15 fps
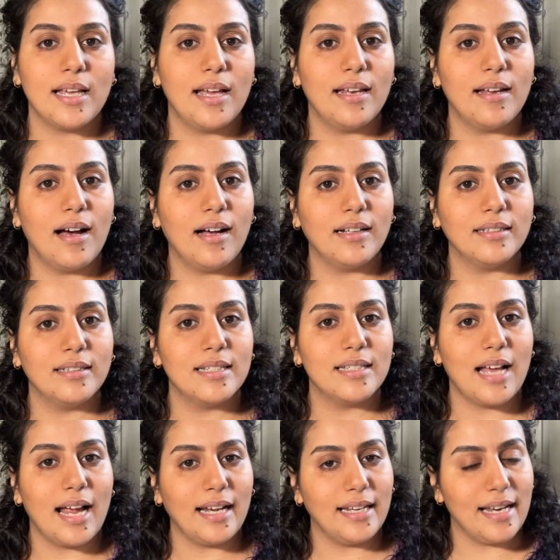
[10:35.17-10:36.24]
and I'll
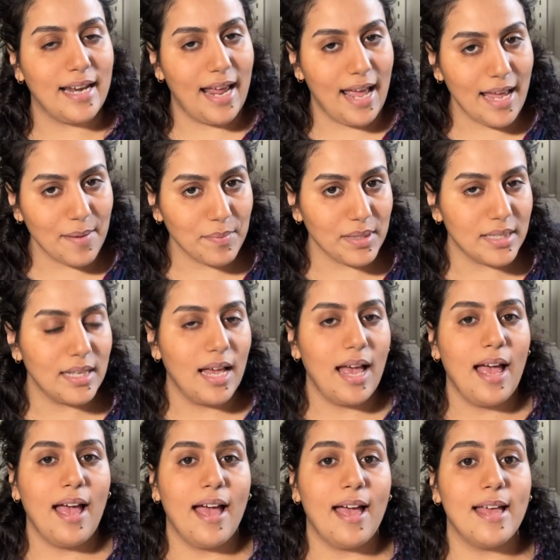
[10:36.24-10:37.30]
design the names
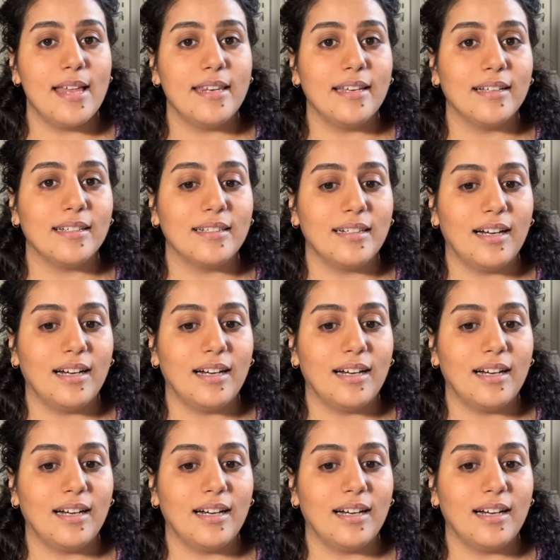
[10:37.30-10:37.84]
and